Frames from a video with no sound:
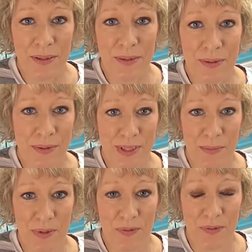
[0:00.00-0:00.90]
two
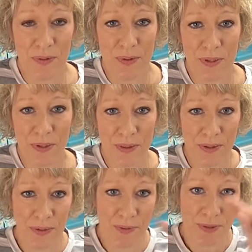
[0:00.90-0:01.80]
seams for the
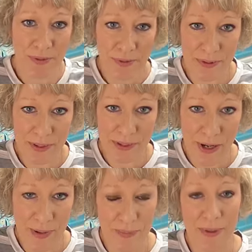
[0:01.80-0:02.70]
little ruffle at the
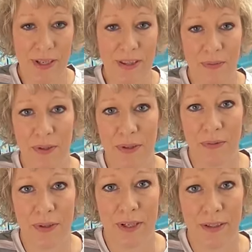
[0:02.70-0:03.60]
top and then where the
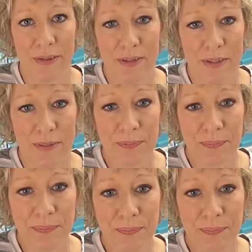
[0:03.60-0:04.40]
rod goes in.